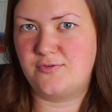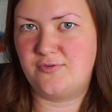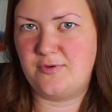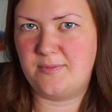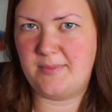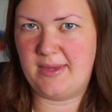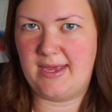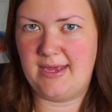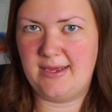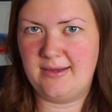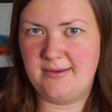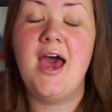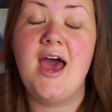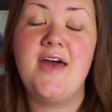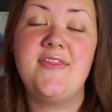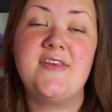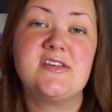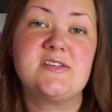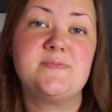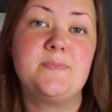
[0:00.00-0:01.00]
for me.
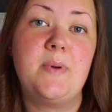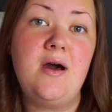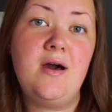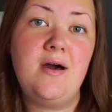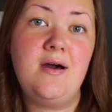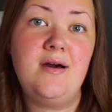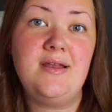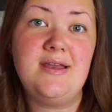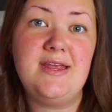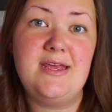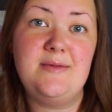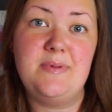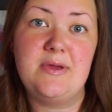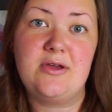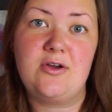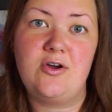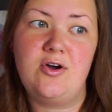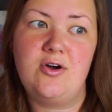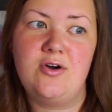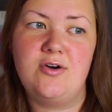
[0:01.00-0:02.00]
And that's partly
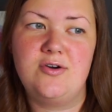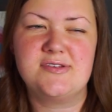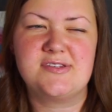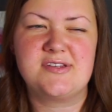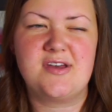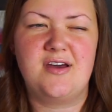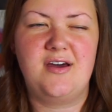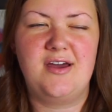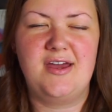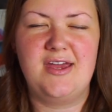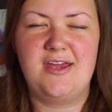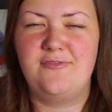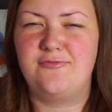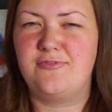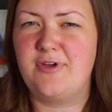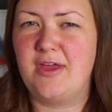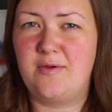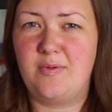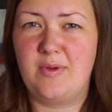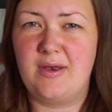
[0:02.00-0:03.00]
because I
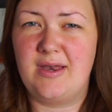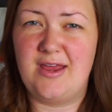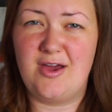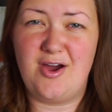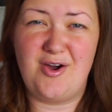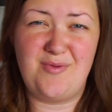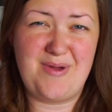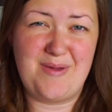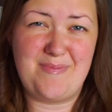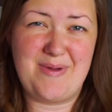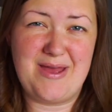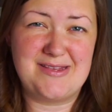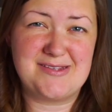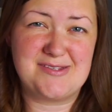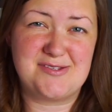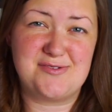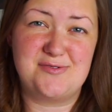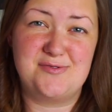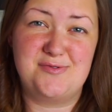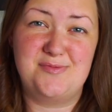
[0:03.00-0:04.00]
frequently hold my
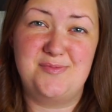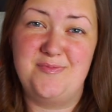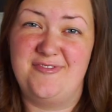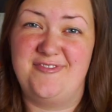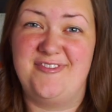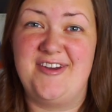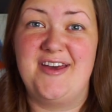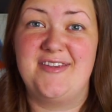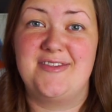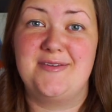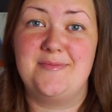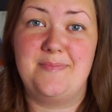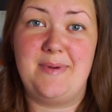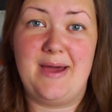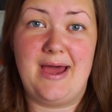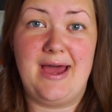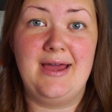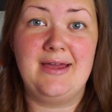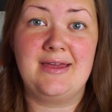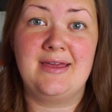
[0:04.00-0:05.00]
pencil further
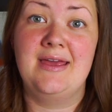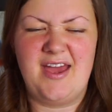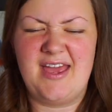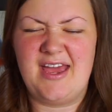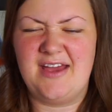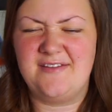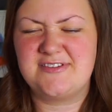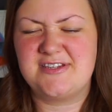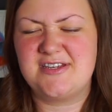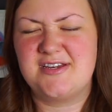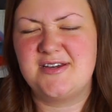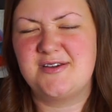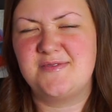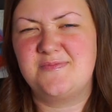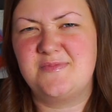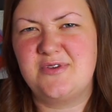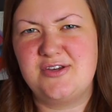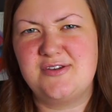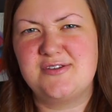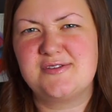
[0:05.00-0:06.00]
back. I have to
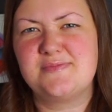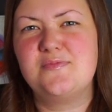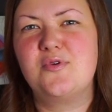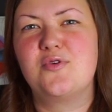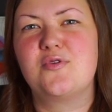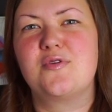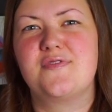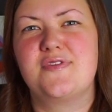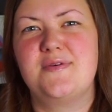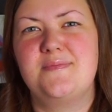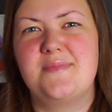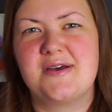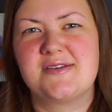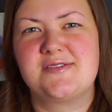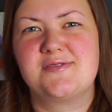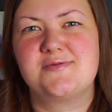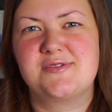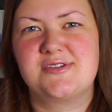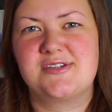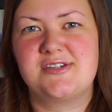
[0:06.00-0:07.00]
use more of the
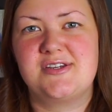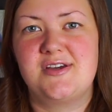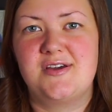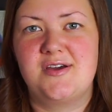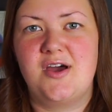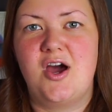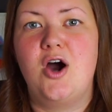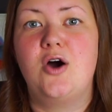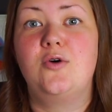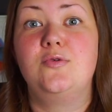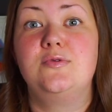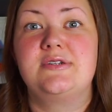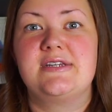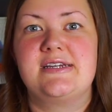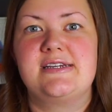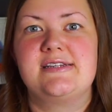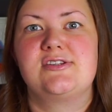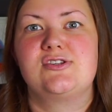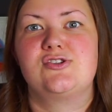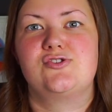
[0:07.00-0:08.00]
muscles to hold
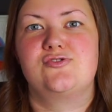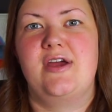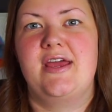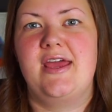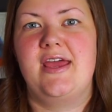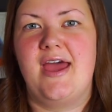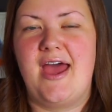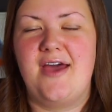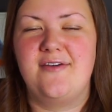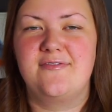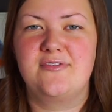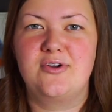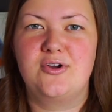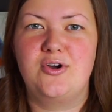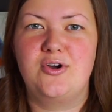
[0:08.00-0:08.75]
it straight. I haven't